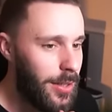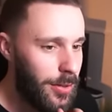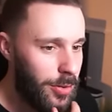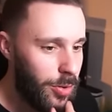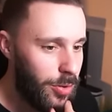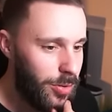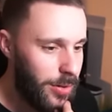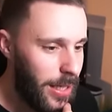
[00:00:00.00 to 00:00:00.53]

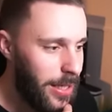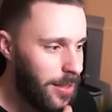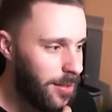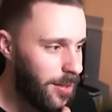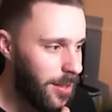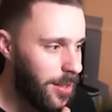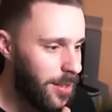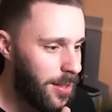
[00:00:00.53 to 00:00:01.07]
two
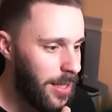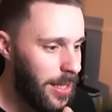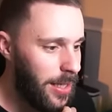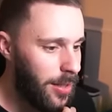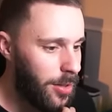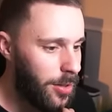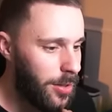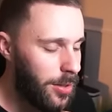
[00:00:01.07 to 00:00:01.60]
Sadas, I
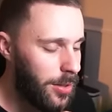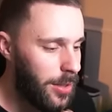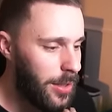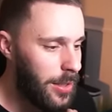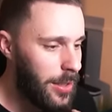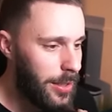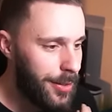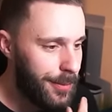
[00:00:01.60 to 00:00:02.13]
think.
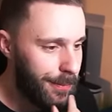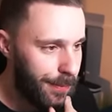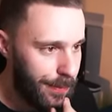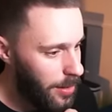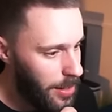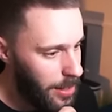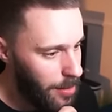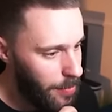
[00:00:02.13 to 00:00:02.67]
Um, I
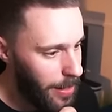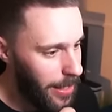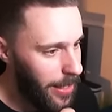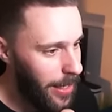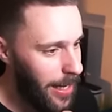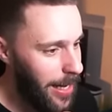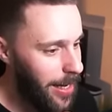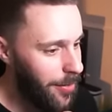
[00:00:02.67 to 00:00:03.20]
think I might
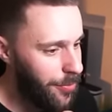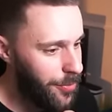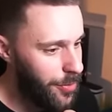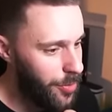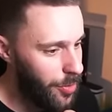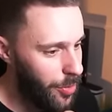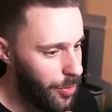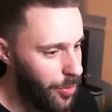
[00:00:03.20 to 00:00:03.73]
have
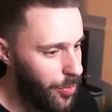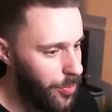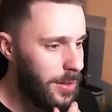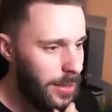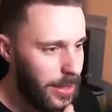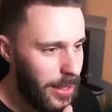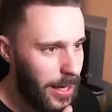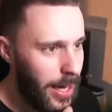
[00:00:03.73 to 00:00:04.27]
to.
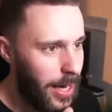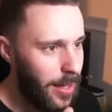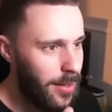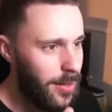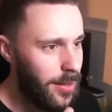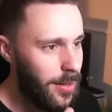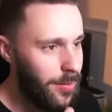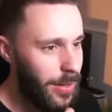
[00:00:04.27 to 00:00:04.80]
Yeah, I
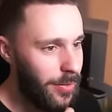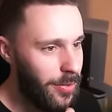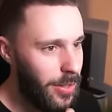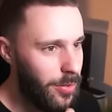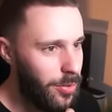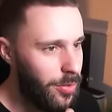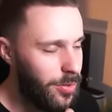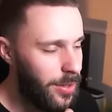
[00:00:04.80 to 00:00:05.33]
think I'm gonna have to
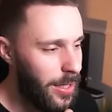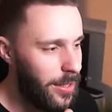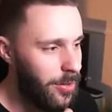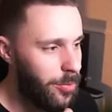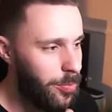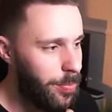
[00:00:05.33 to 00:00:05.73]
get two Sadas